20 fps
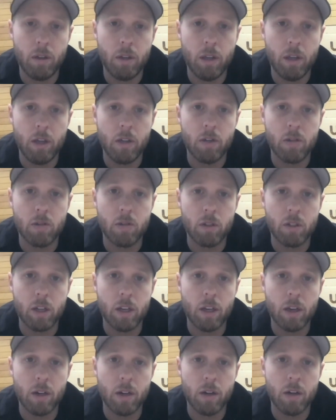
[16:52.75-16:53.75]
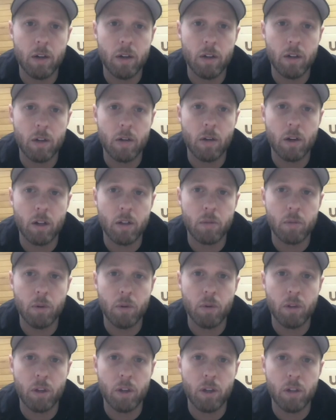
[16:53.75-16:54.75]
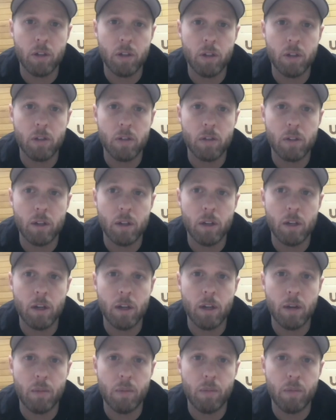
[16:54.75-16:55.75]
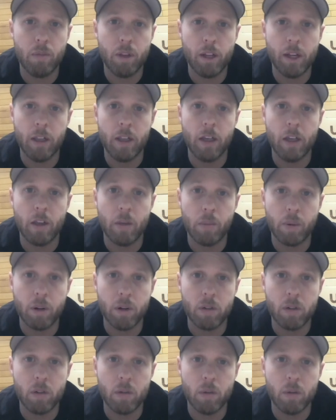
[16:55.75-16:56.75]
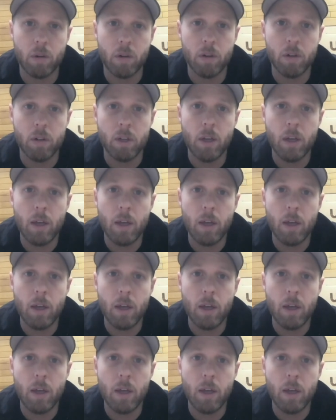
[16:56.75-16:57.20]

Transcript: industry standard across both countries and likely other parts of the world.